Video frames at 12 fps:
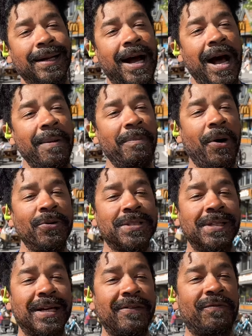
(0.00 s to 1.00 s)
I'm most
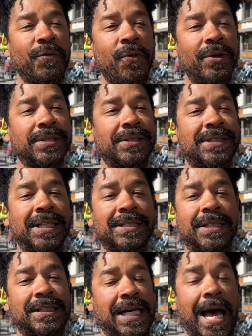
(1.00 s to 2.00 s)
looking forward to just
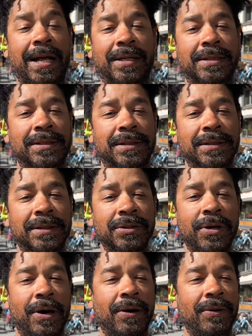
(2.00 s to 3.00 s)
the challenge. You
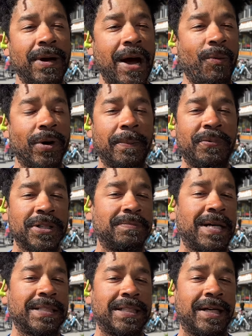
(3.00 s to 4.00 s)
know, I want to push
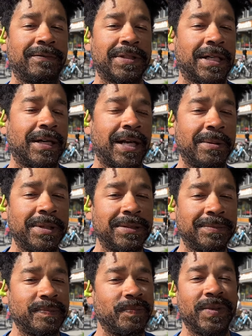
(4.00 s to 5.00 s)
myself to the limit,
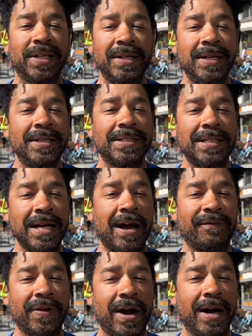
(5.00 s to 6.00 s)
see how
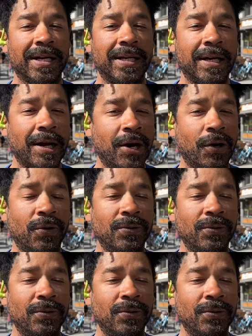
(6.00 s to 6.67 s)
far I can go.